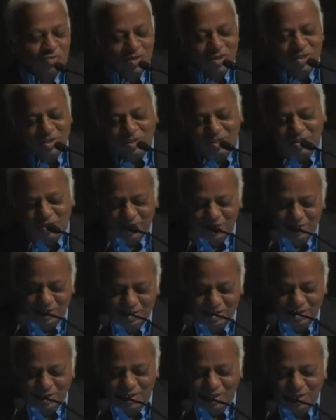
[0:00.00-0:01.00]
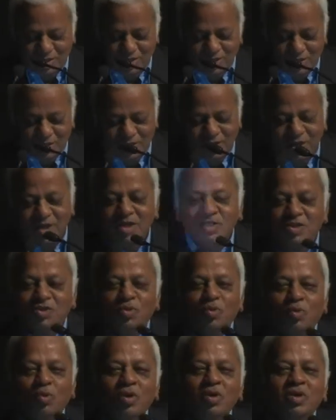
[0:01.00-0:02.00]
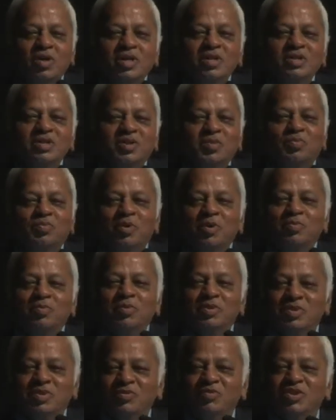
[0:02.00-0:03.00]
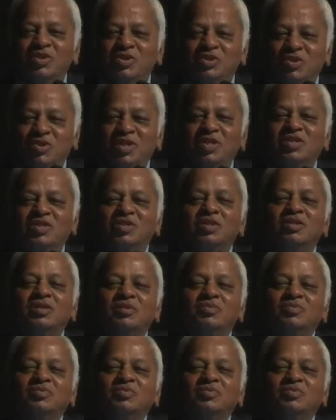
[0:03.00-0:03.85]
first as to what is the purpose of education.